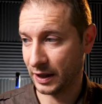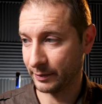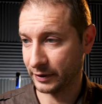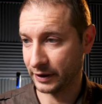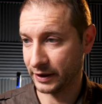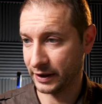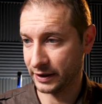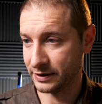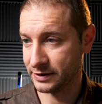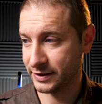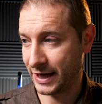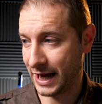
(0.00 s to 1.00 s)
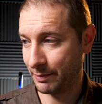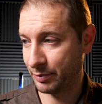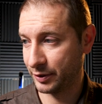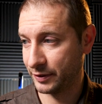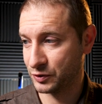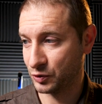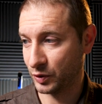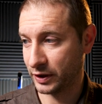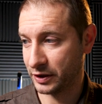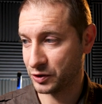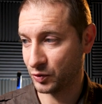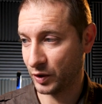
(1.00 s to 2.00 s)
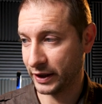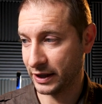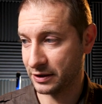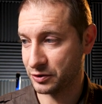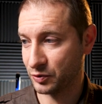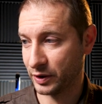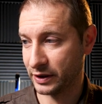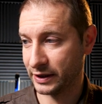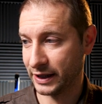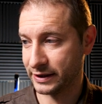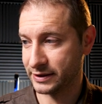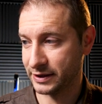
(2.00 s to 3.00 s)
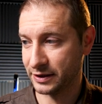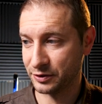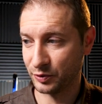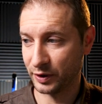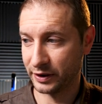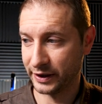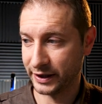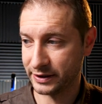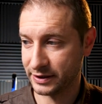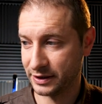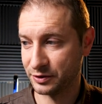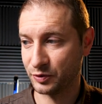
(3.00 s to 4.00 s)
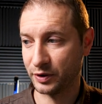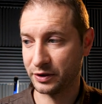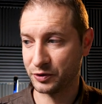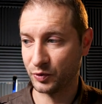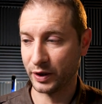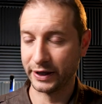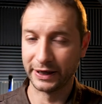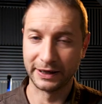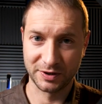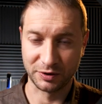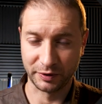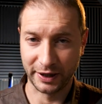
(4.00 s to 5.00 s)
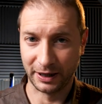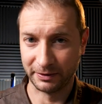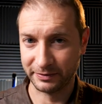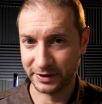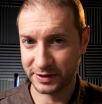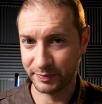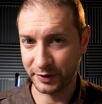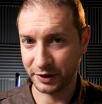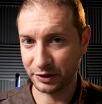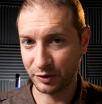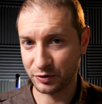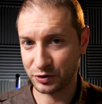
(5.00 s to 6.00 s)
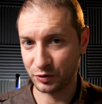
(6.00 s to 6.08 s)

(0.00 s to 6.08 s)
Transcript: I'm gonna hit tap, two hundred twenty, two hundred nineteen, two hundred eighteen, two hundred twenty. So yeah, it's pretty close